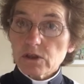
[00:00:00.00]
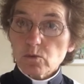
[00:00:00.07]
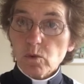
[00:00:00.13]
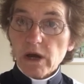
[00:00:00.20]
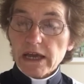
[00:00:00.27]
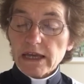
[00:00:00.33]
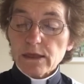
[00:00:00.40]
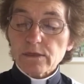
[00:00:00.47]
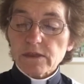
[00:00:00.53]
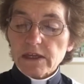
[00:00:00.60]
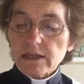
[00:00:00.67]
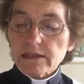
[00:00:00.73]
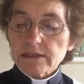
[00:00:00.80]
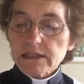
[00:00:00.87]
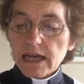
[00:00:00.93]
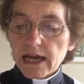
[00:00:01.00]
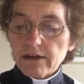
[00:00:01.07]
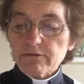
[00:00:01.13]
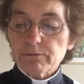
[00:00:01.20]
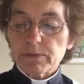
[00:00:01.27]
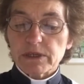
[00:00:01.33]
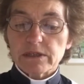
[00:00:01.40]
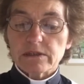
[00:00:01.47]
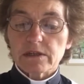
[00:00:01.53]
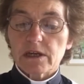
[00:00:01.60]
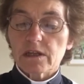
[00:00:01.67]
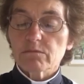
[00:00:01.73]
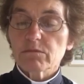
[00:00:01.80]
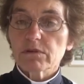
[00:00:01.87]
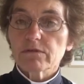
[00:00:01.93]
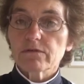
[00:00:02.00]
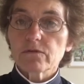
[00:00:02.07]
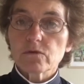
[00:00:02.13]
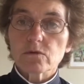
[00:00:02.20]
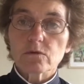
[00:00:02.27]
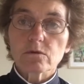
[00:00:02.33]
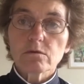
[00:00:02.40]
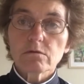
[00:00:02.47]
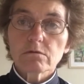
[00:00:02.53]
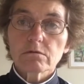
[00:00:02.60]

way things have been done before